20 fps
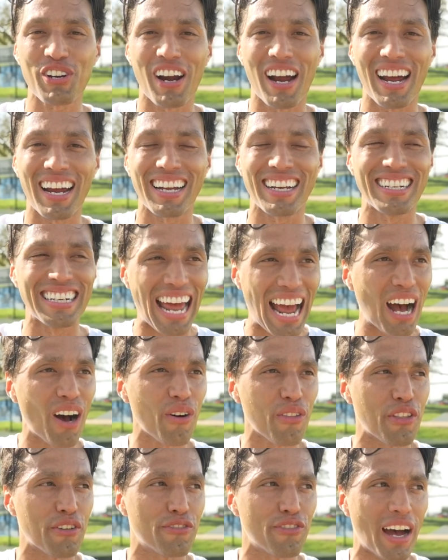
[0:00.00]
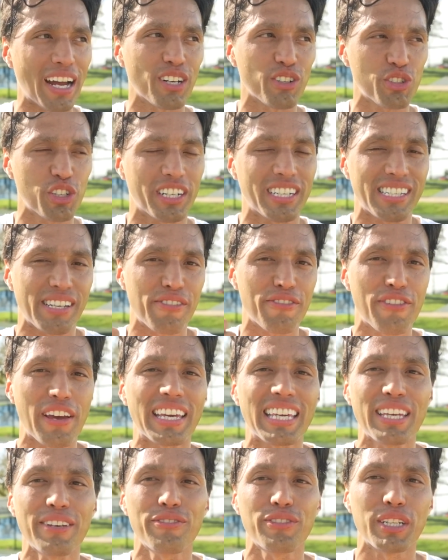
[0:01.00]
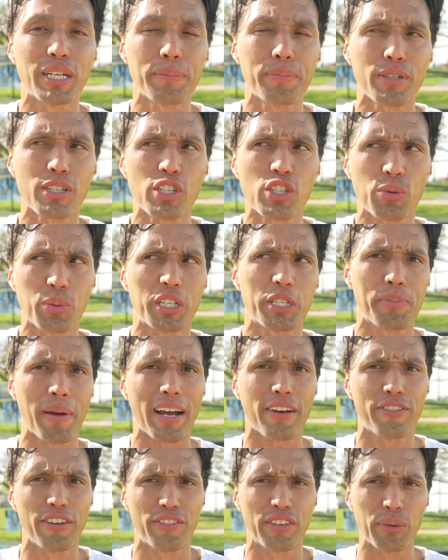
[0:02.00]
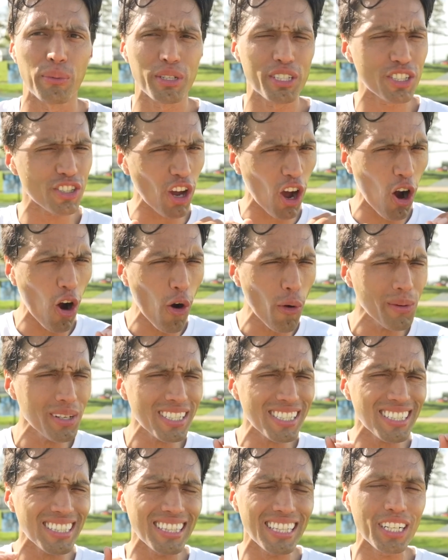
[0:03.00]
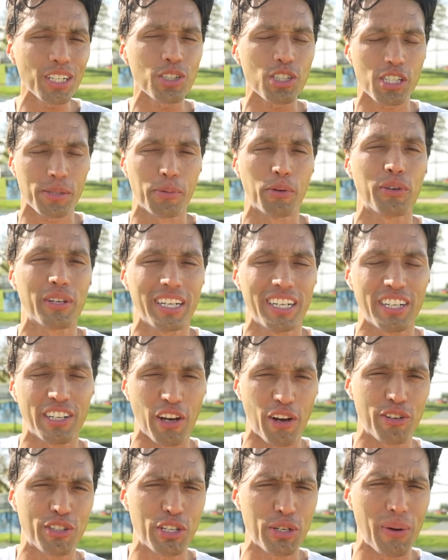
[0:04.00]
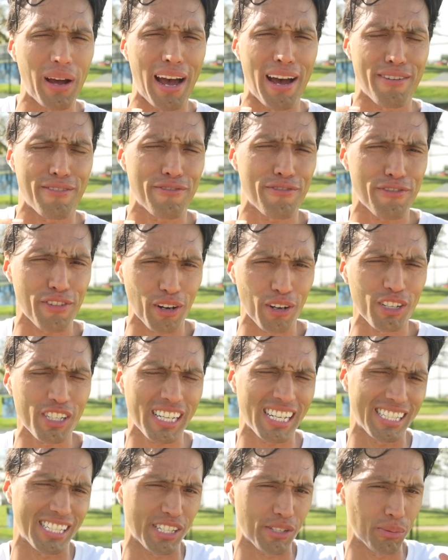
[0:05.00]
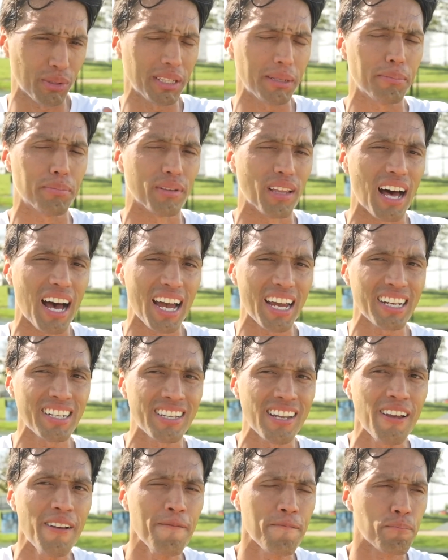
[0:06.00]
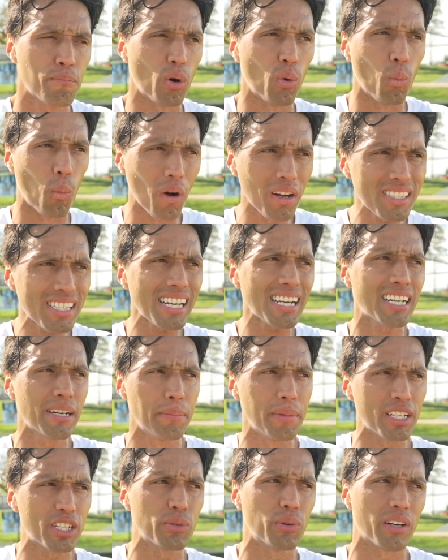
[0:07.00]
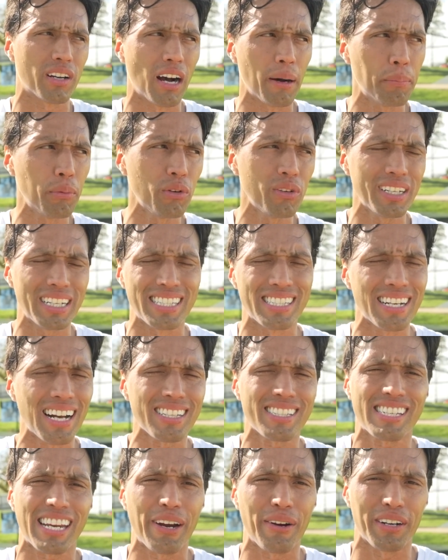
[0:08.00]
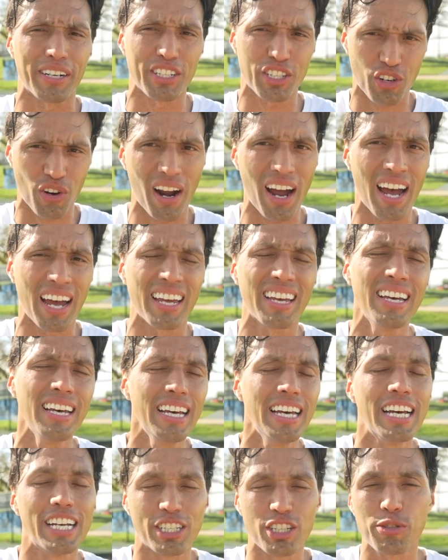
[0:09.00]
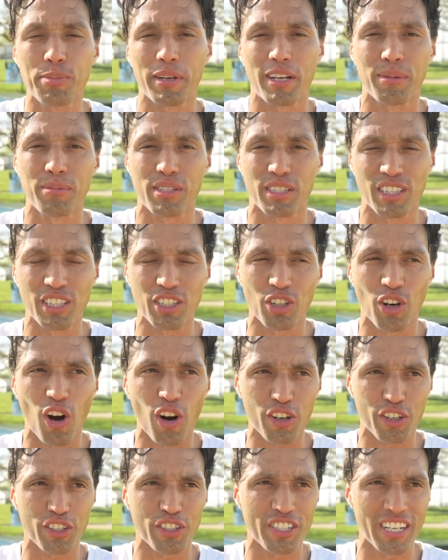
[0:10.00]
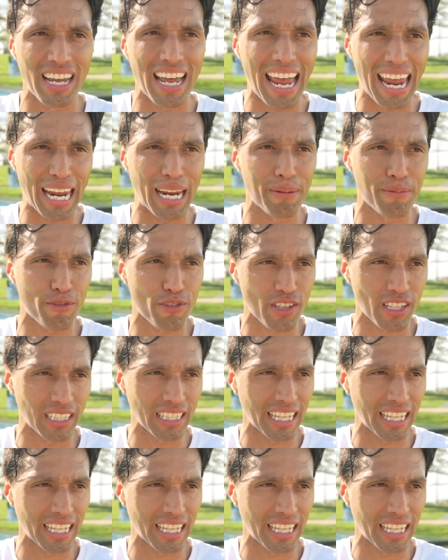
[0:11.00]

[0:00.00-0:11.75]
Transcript: try, now the final trick is a fakie flip, switchback 50, which is always a little spooky to go to at first because it's really blind. But once I commit to a couple, it's not scary to try. It just becomes a little harder to aim for the